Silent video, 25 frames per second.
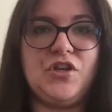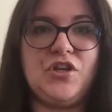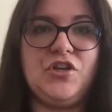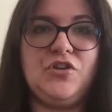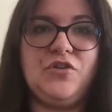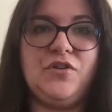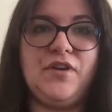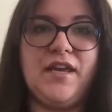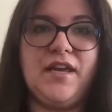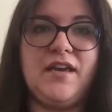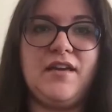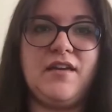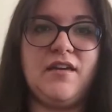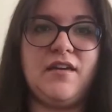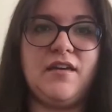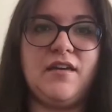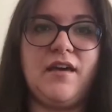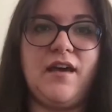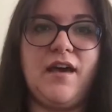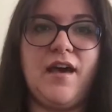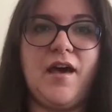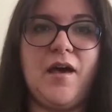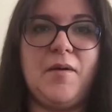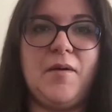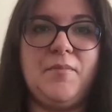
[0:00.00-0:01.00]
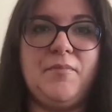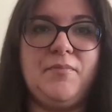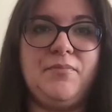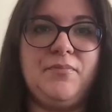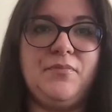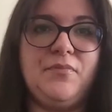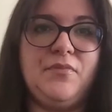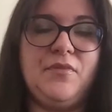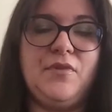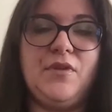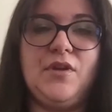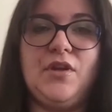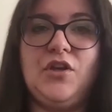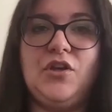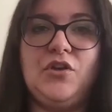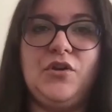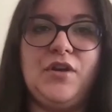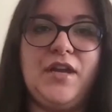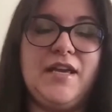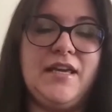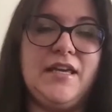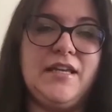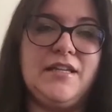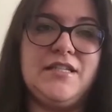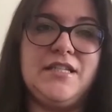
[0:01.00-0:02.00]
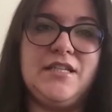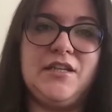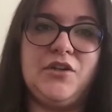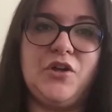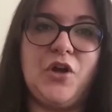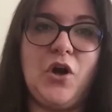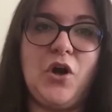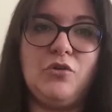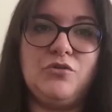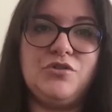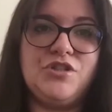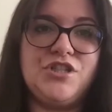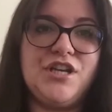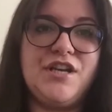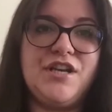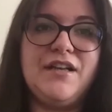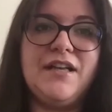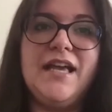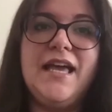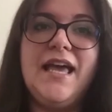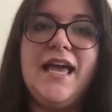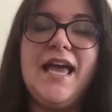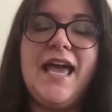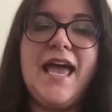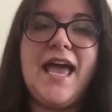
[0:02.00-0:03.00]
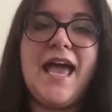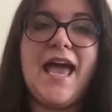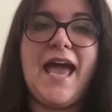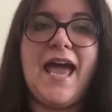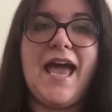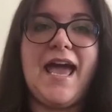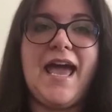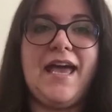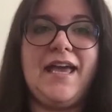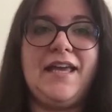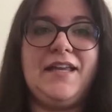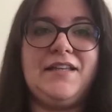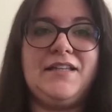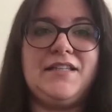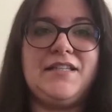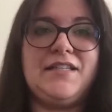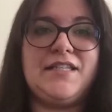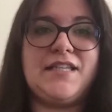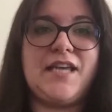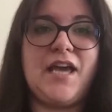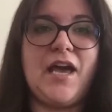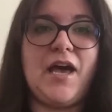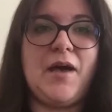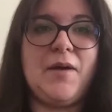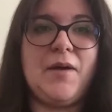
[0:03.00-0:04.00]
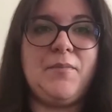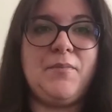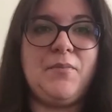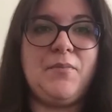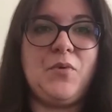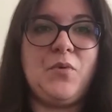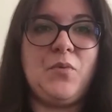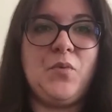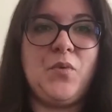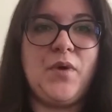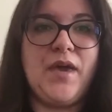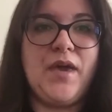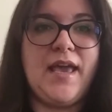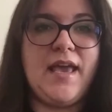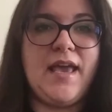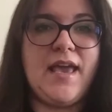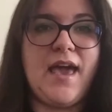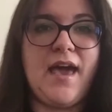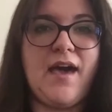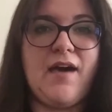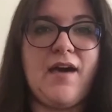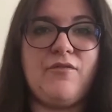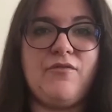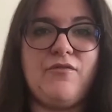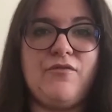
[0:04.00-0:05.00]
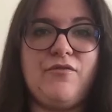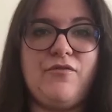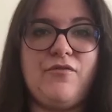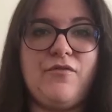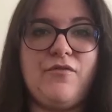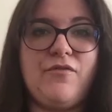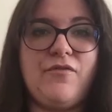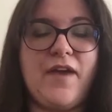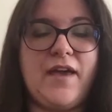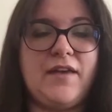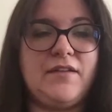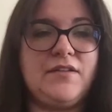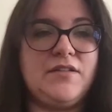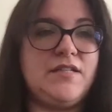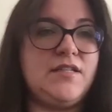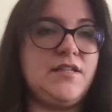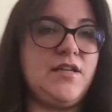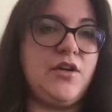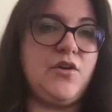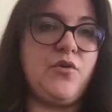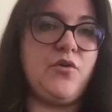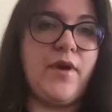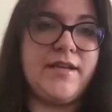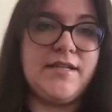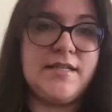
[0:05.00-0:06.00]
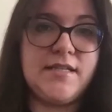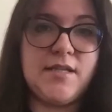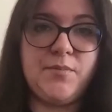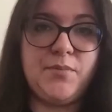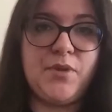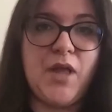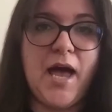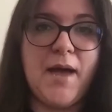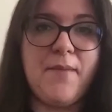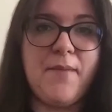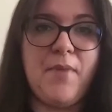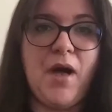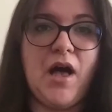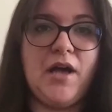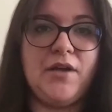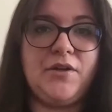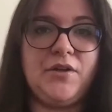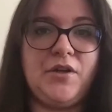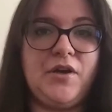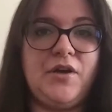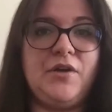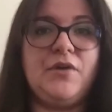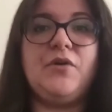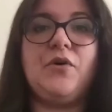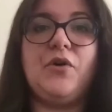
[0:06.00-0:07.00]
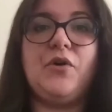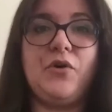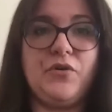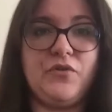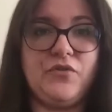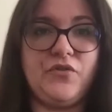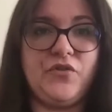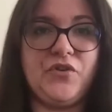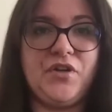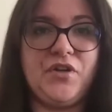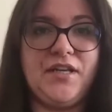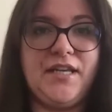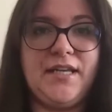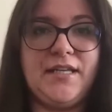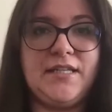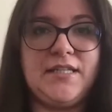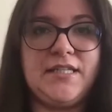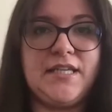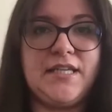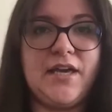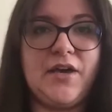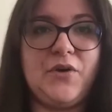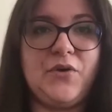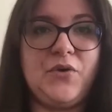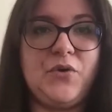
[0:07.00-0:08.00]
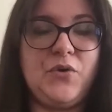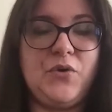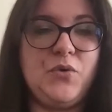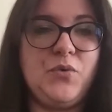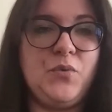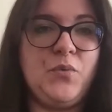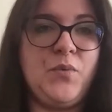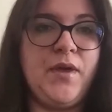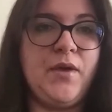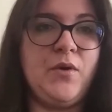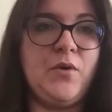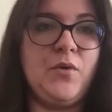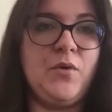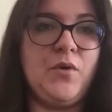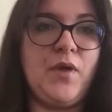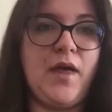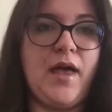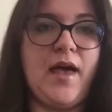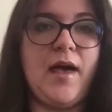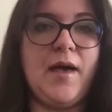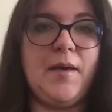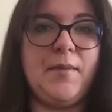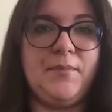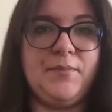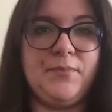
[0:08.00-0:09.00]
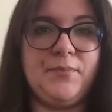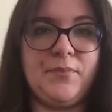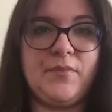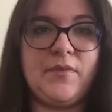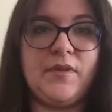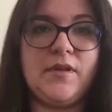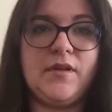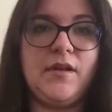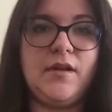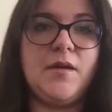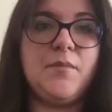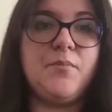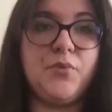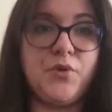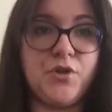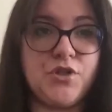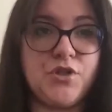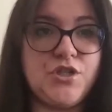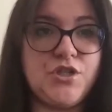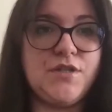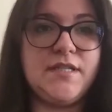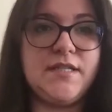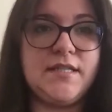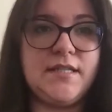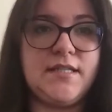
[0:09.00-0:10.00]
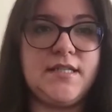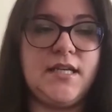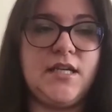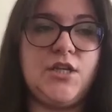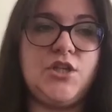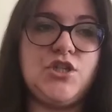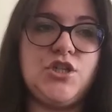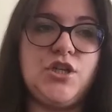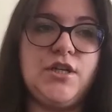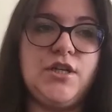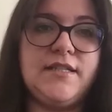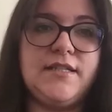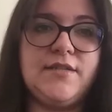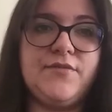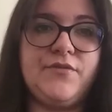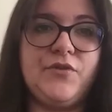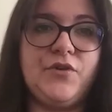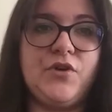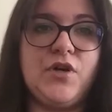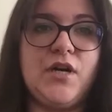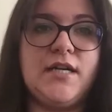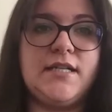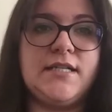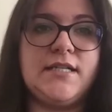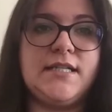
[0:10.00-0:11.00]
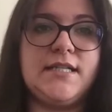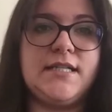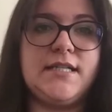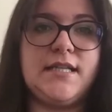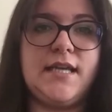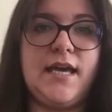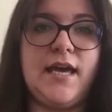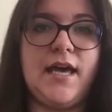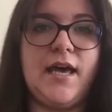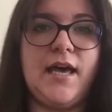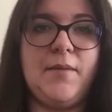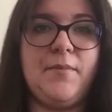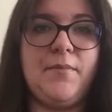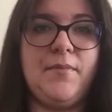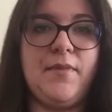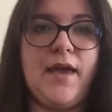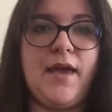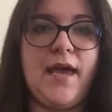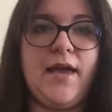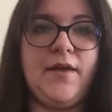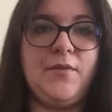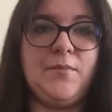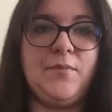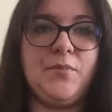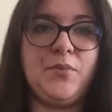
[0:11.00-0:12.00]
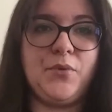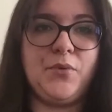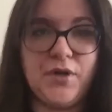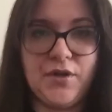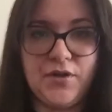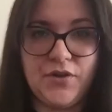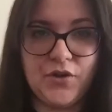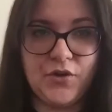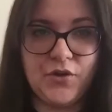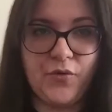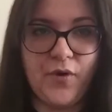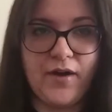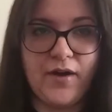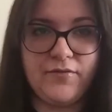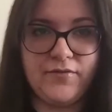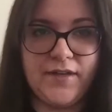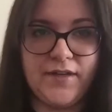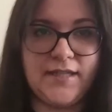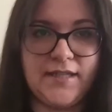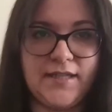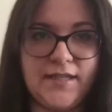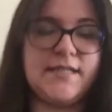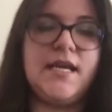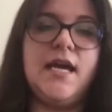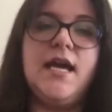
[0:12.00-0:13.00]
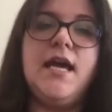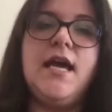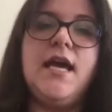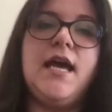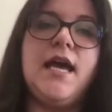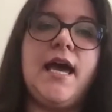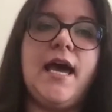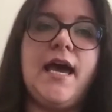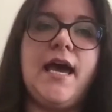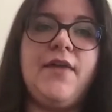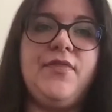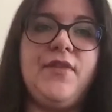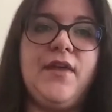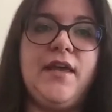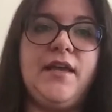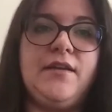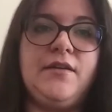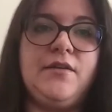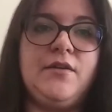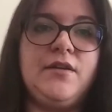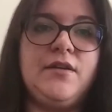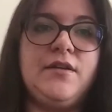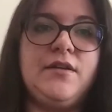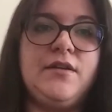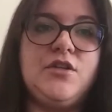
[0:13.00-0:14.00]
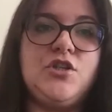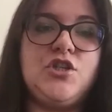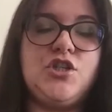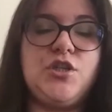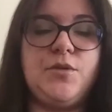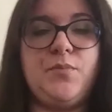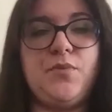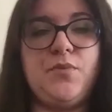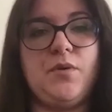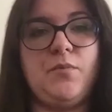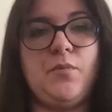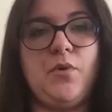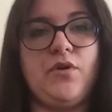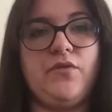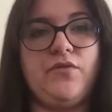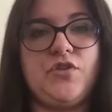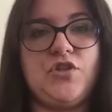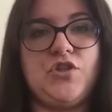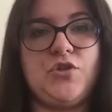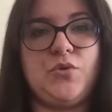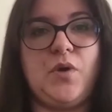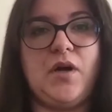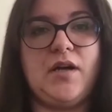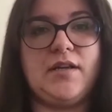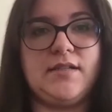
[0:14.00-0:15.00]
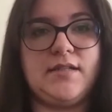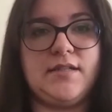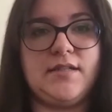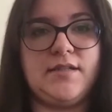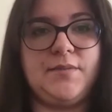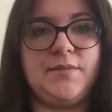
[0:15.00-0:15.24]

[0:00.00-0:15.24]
unique um, unique Indian culture. And um, we have found a great supply partner over in India who will um, produce the t shirts for us um, and print the graphics and then ship them over to us.